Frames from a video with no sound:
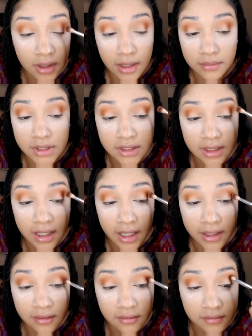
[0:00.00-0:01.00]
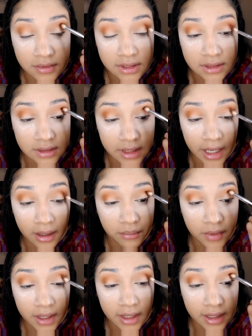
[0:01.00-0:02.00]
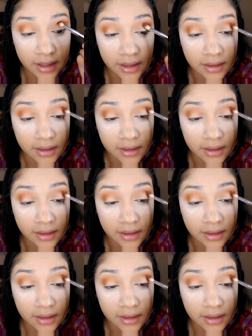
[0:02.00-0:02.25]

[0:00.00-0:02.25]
I'm just kind of stamping it